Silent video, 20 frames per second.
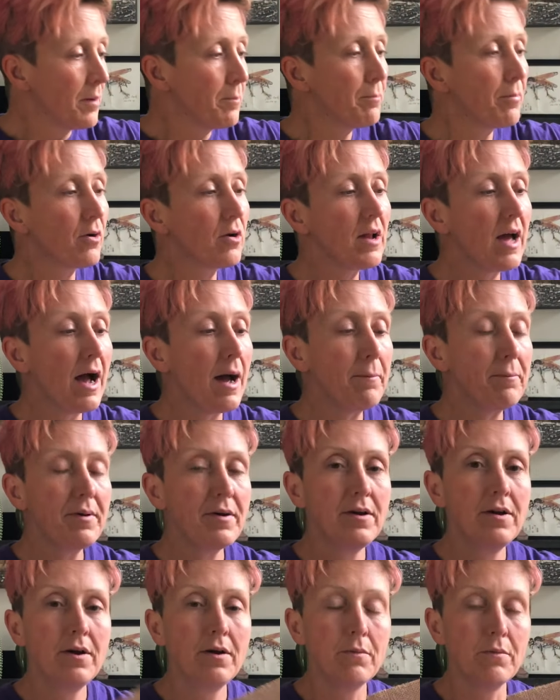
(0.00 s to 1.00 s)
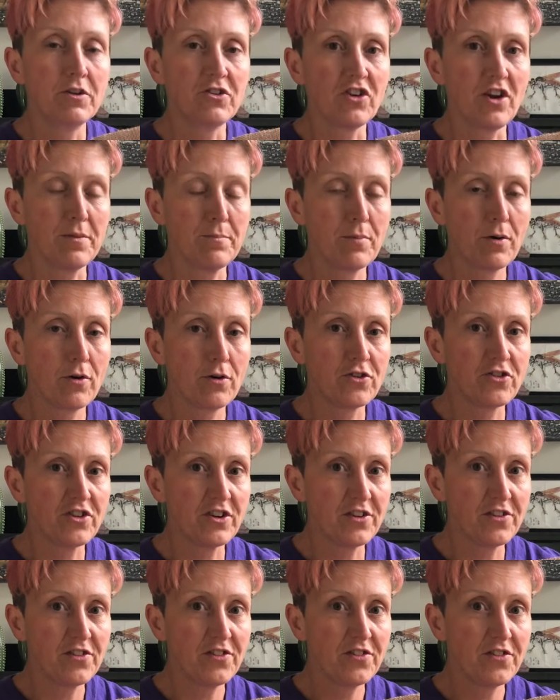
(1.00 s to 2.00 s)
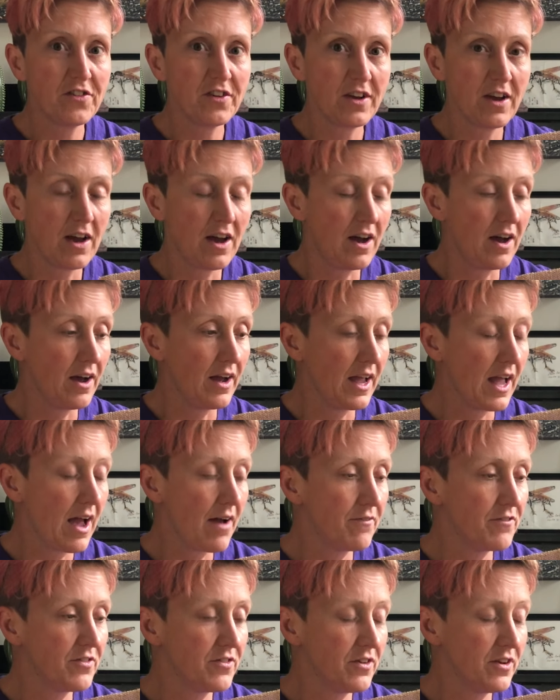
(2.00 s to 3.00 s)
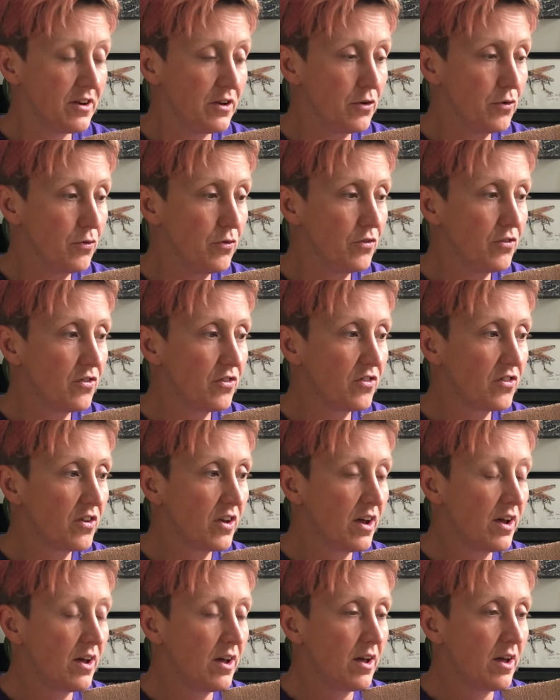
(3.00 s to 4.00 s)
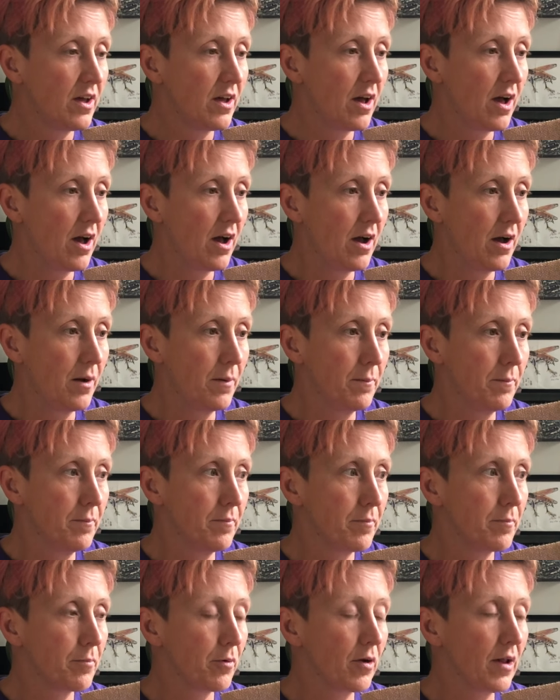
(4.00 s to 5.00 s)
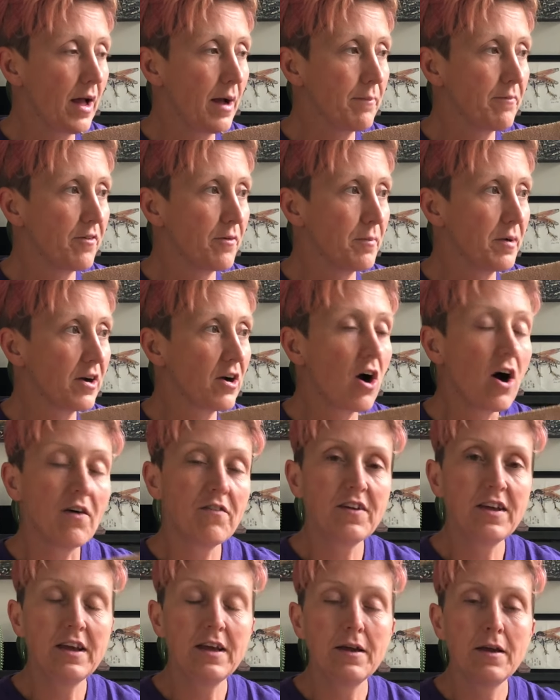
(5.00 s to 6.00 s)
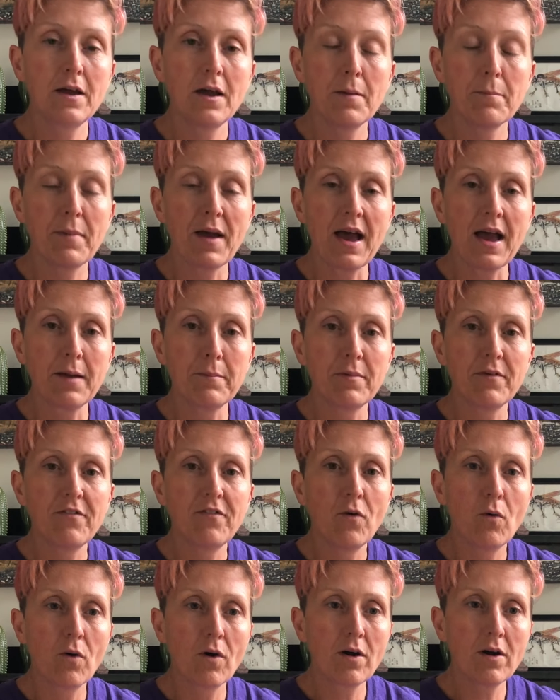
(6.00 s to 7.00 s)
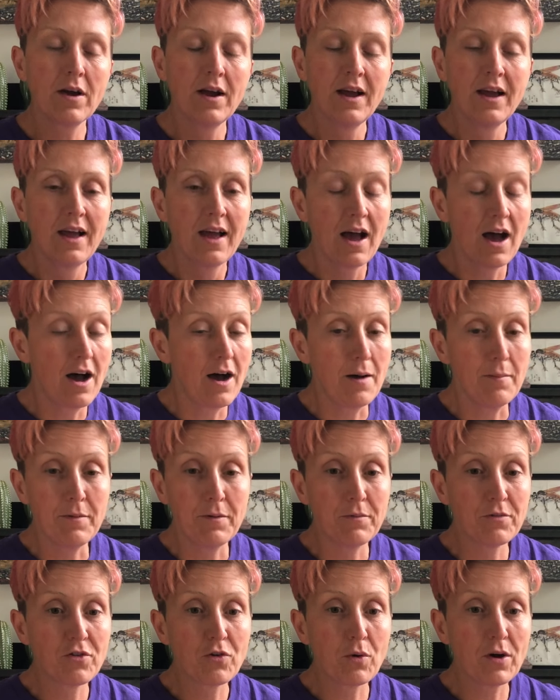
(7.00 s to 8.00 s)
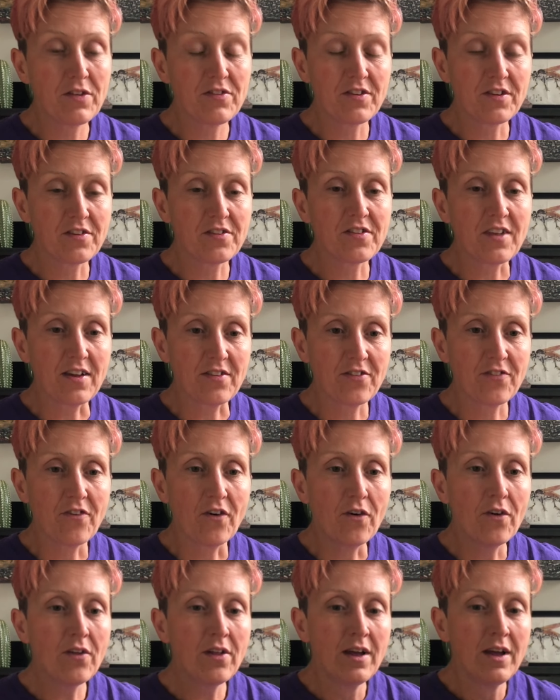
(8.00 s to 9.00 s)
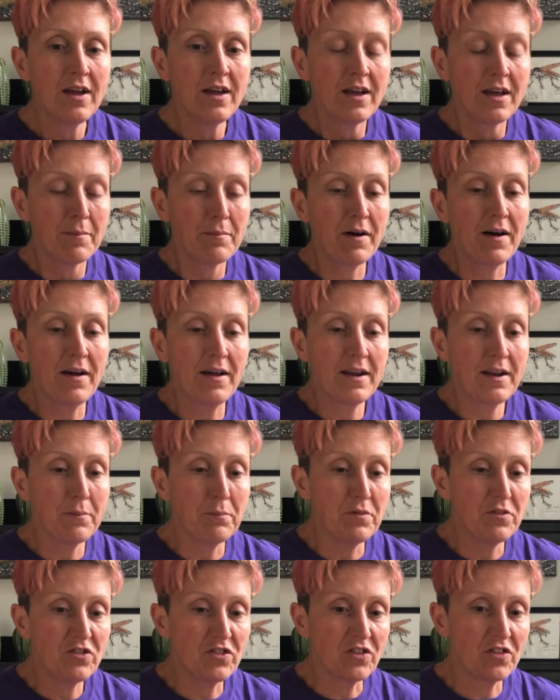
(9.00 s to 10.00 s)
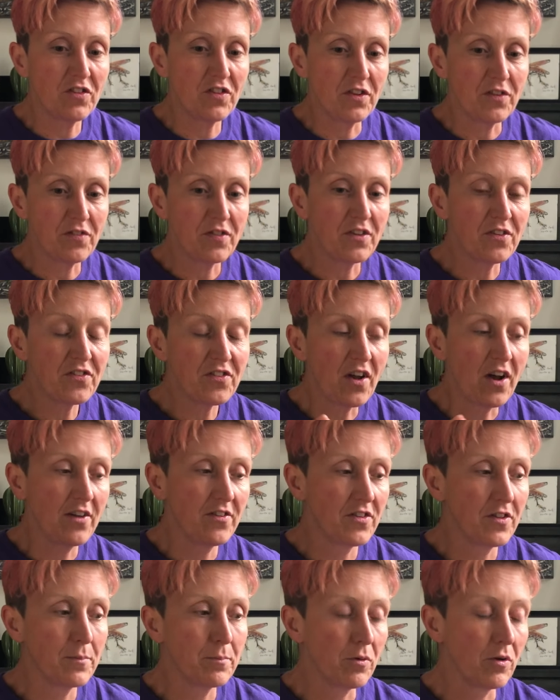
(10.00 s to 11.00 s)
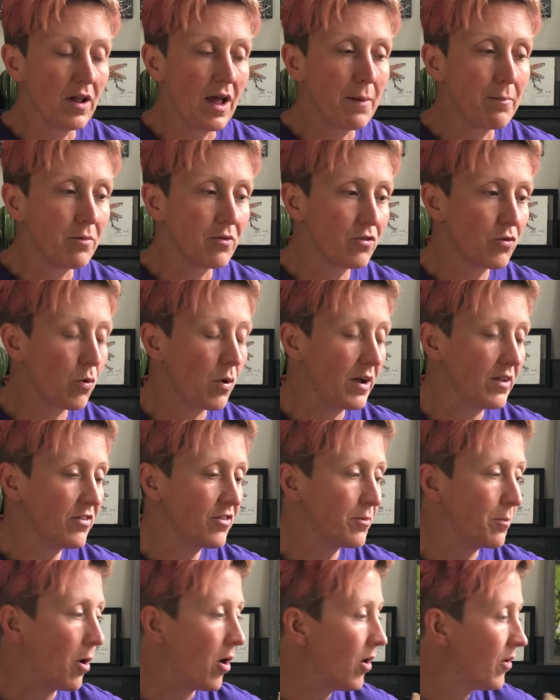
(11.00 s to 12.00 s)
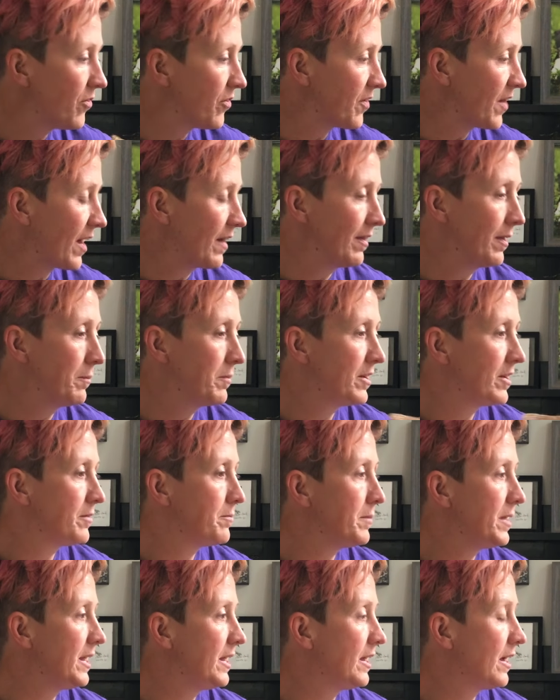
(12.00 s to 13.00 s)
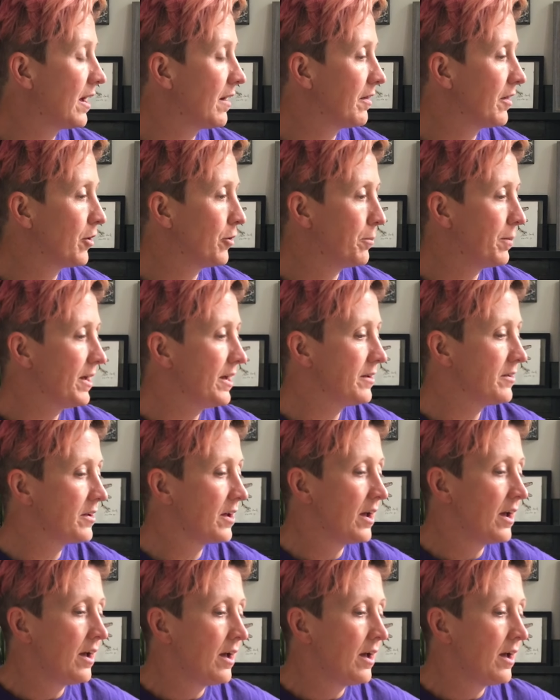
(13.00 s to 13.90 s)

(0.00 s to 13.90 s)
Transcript: Burlap, which I purchased. I have used burlap from a coffee bag before. It was quite successful, but it was just the size of the burlap was quite small, so that limited me a little bit.